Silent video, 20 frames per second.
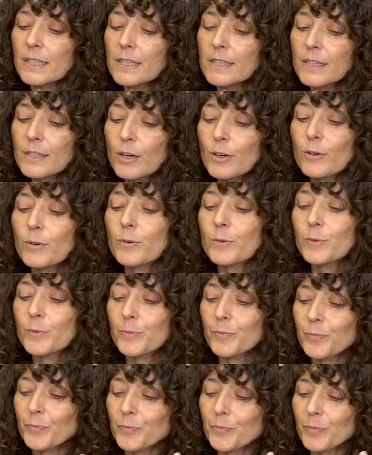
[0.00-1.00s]
So
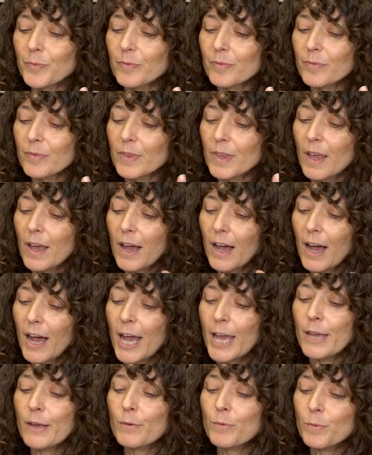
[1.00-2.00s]

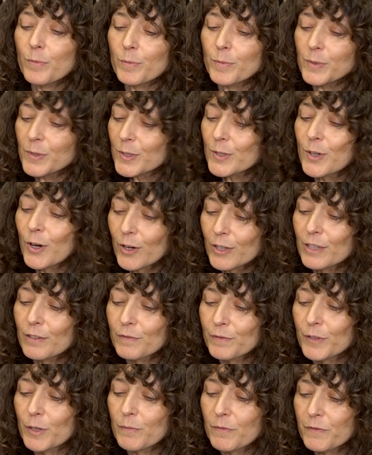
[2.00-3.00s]
I
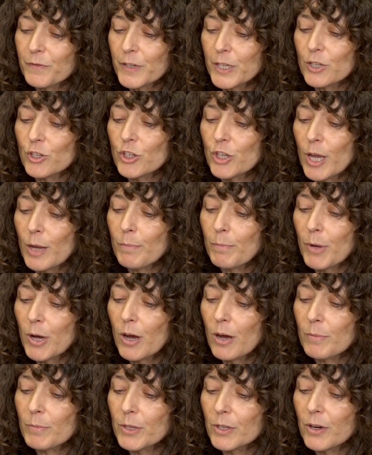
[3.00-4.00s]
started from fish-shaped
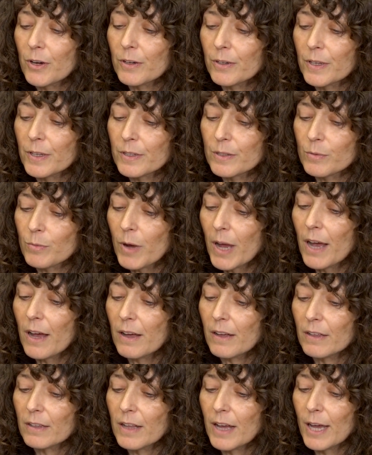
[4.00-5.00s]
Paumanok as
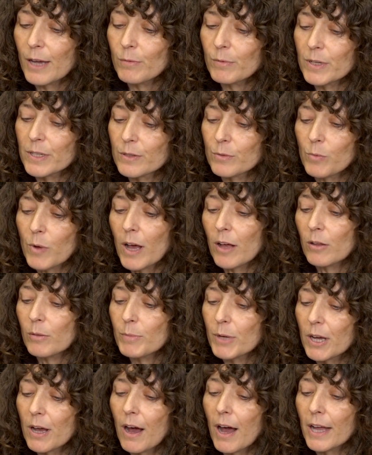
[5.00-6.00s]
well. I was
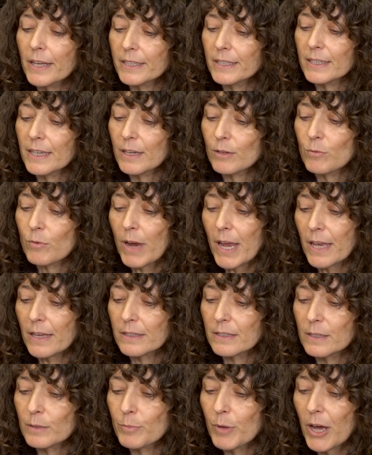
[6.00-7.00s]
well-begotten and
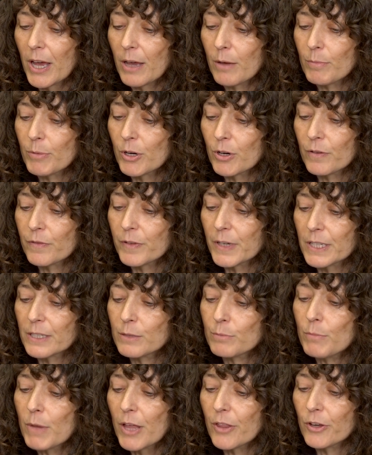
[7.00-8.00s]
raised by a
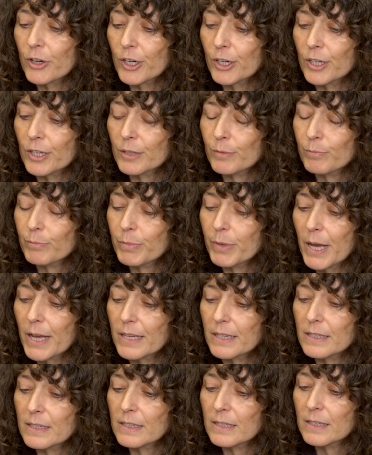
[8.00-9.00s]
perfect mother,
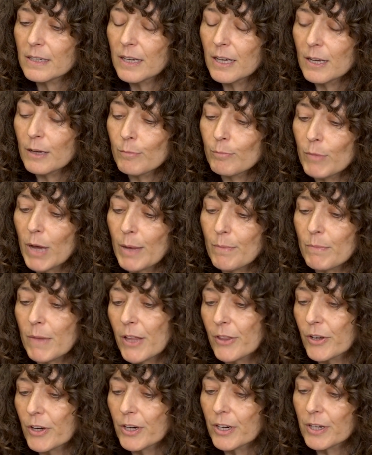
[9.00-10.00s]
but my
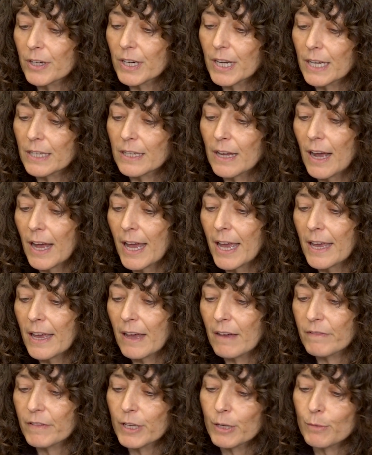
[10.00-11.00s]
mother and I
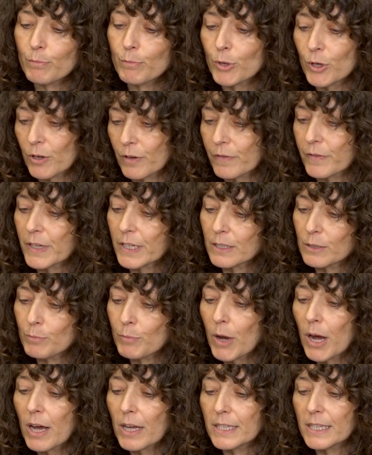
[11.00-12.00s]
have imperfect
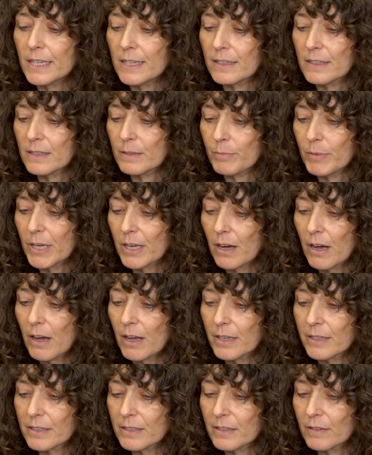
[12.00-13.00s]
bodies
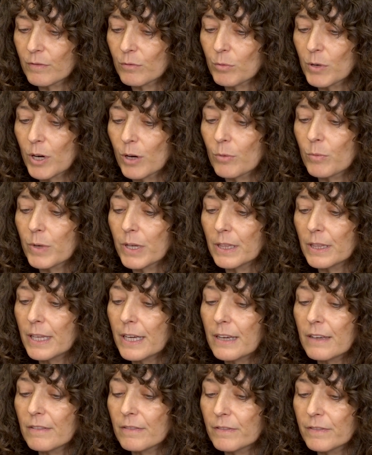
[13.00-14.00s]
because of where we
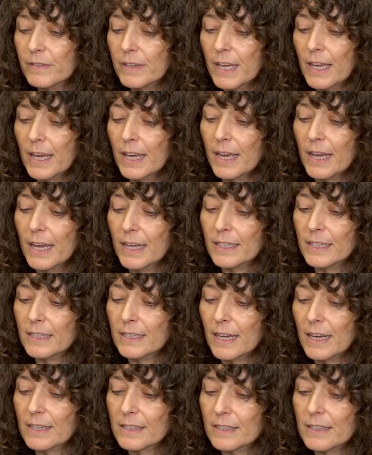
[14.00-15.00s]
live, and
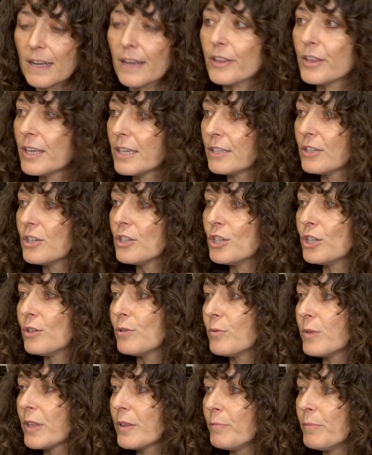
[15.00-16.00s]
it has nothing to
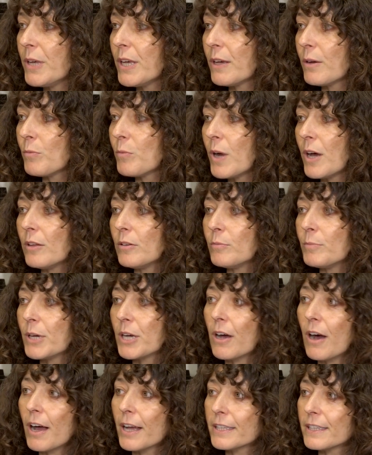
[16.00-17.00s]
do with being
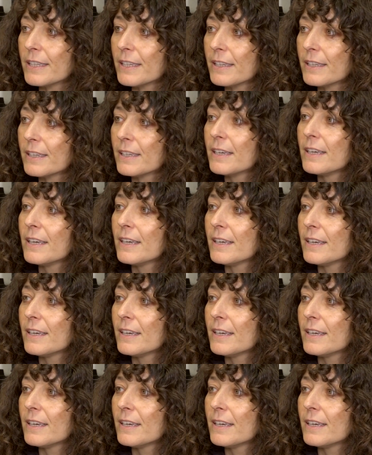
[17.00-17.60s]
well-begotten.